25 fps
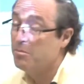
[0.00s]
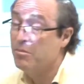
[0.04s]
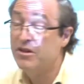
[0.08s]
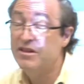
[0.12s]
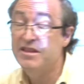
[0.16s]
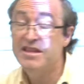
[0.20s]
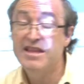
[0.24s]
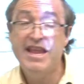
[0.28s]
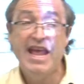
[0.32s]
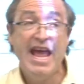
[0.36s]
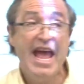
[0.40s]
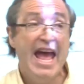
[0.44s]
But
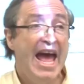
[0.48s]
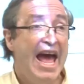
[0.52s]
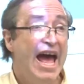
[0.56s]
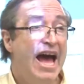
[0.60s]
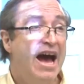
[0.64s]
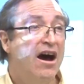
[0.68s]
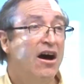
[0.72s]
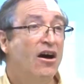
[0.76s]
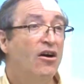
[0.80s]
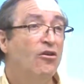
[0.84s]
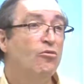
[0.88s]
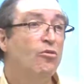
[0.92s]

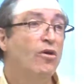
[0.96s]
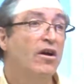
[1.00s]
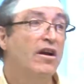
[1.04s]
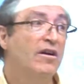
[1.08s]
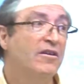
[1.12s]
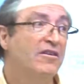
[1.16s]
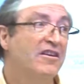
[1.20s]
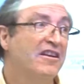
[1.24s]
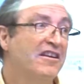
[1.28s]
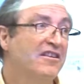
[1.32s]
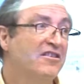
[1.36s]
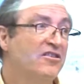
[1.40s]
now what
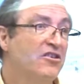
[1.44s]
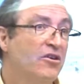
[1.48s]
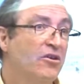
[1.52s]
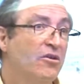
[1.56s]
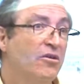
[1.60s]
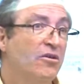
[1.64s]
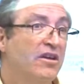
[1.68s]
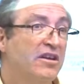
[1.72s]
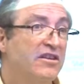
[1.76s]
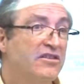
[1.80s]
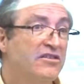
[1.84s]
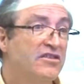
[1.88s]
I'm going to do
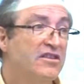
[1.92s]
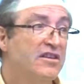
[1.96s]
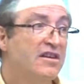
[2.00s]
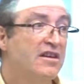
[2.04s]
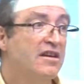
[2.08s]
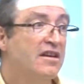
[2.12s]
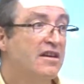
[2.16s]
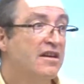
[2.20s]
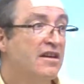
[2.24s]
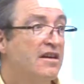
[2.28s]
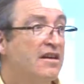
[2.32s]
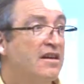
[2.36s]
is
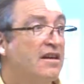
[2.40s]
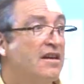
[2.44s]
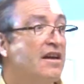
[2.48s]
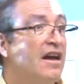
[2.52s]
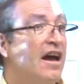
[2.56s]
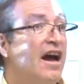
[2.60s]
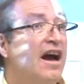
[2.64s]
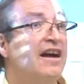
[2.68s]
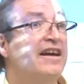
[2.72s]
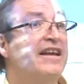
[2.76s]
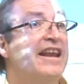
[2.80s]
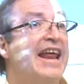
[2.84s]

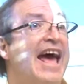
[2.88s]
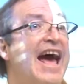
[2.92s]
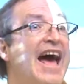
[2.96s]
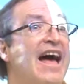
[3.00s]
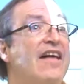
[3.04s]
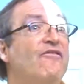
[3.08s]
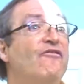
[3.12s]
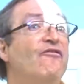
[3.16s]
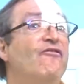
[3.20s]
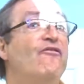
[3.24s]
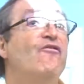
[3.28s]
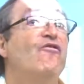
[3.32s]
I'm going to
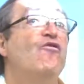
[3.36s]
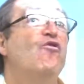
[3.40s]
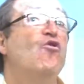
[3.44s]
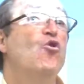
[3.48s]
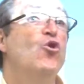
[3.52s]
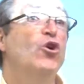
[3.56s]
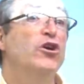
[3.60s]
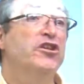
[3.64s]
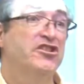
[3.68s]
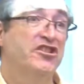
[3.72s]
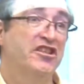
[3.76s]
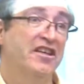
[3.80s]
add
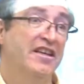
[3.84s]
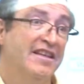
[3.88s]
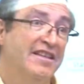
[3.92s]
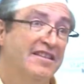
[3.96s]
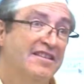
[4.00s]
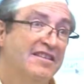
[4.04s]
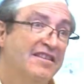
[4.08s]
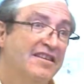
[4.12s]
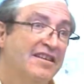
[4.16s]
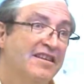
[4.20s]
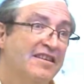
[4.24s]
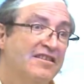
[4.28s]
forcing
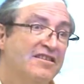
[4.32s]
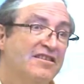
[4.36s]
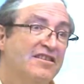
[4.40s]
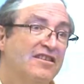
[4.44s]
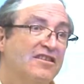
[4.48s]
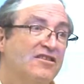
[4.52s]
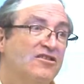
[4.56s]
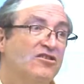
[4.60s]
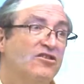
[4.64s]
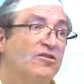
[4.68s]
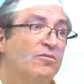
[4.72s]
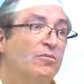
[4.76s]
to the
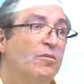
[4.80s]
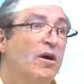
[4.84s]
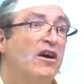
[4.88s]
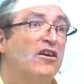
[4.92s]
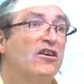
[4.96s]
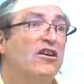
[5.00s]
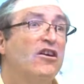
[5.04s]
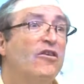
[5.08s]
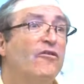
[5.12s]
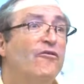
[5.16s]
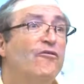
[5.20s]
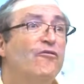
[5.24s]
system. I'm
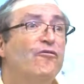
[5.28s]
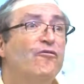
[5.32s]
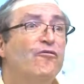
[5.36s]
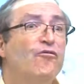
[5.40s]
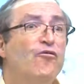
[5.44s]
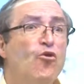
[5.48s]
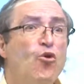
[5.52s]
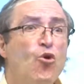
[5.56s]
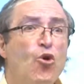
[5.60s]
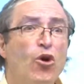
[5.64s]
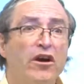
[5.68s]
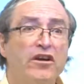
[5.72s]
going to
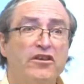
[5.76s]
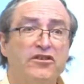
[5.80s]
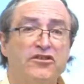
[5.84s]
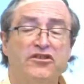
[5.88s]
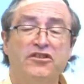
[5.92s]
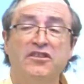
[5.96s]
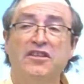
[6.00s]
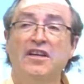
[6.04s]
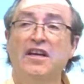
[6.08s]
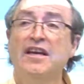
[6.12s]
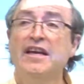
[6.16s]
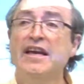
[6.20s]

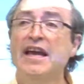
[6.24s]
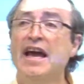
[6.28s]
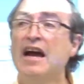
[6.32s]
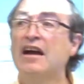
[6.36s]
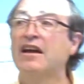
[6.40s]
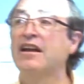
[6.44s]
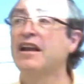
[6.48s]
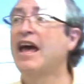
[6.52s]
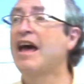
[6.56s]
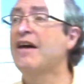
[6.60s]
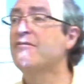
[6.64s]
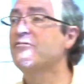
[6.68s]

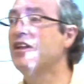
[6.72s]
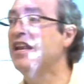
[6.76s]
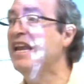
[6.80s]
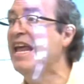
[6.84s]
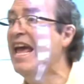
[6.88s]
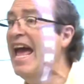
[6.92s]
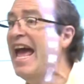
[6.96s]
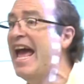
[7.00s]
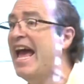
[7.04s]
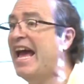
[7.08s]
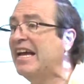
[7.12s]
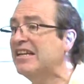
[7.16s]
have an
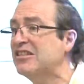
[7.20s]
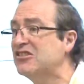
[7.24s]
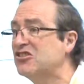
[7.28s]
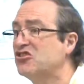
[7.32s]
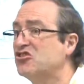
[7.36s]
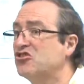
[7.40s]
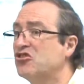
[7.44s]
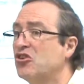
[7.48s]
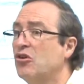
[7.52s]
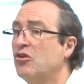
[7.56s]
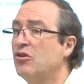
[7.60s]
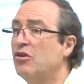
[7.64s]

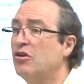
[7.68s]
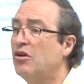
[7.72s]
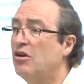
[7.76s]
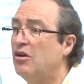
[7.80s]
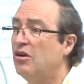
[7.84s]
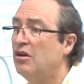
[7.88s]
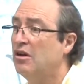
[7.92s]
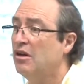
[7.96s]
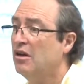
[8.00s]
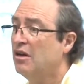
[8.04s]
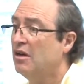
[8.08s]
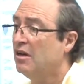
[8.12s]

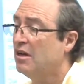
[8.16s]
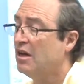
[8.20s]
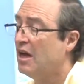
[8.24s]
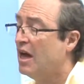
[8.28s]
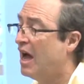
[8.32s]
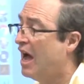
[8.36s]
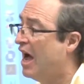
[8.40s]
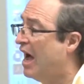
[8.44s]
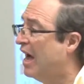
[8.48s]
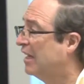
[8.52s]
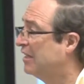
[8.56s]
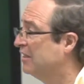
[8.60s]
external
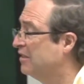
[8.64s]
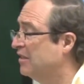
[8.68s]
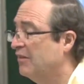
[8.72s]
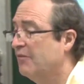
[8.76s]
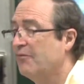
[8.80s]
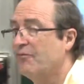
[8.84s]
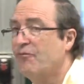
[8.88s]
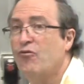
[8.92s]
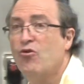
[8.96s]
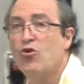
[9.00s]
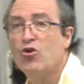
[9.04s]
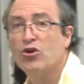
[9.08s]

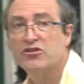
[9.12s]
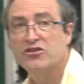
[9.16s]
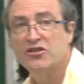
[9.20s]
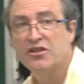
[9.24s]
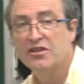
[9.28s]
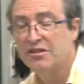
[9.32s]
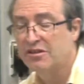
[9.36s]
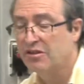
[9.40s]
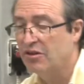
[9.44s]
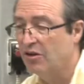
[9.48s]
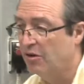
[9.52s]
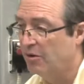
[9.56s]

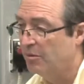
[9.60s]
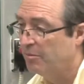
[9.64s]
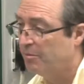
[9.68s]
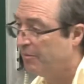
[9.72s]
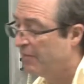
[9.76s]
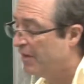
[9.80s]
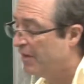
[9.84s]
forcing term.